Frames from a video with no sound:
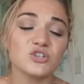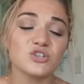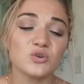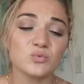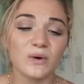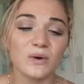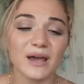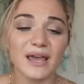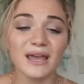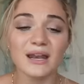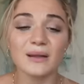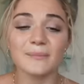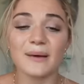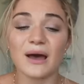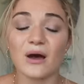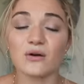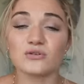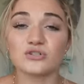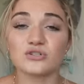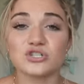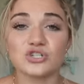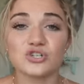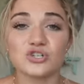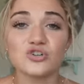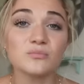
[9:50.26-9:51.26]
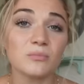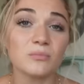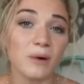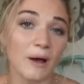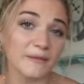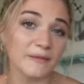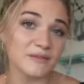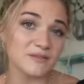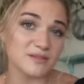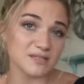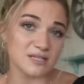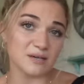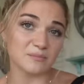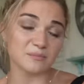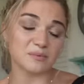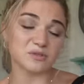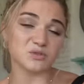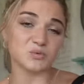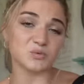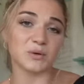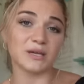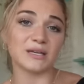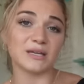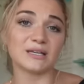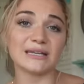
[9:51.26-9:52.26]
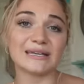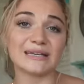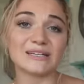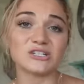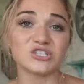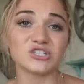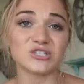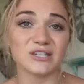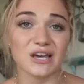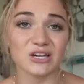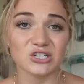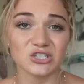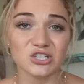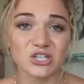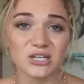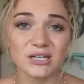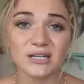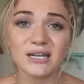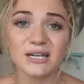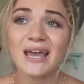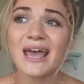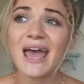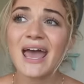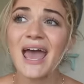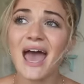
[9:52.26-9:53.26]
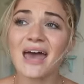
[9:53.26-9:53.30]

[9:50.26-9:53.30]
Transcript: you wait about two months in between each session